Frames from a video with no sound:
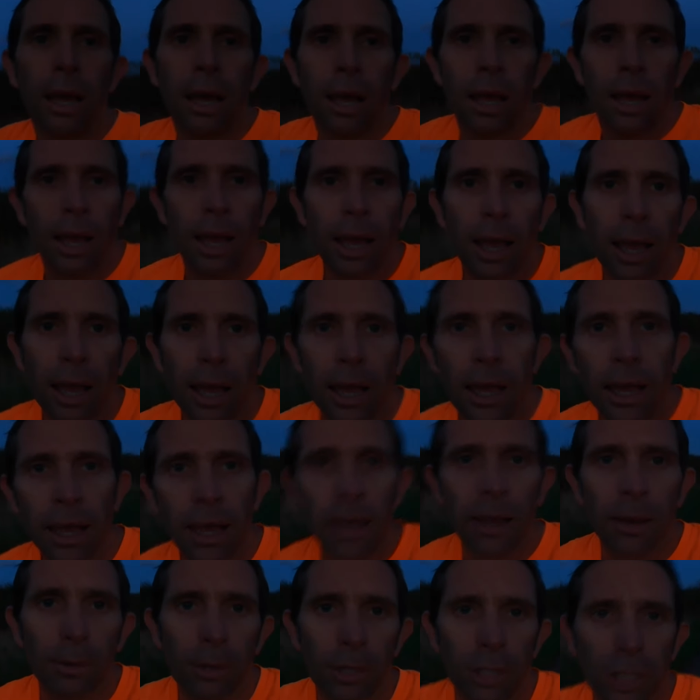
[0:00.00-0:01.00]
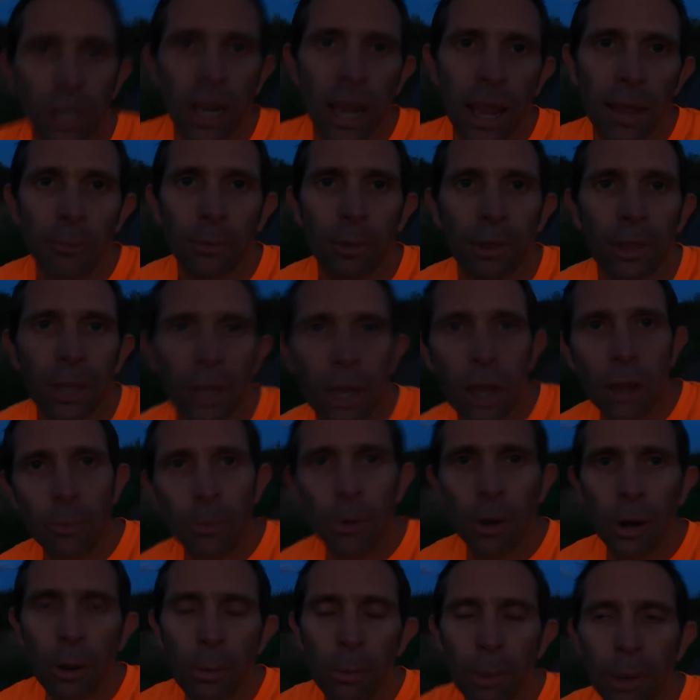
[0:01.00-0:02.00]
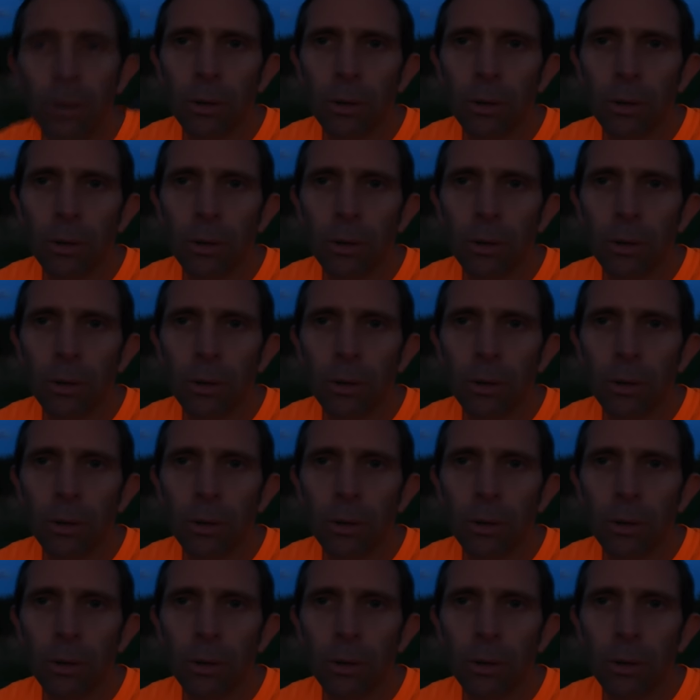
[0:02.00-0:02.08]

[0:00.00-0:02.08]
I was chatting with the GoPro, but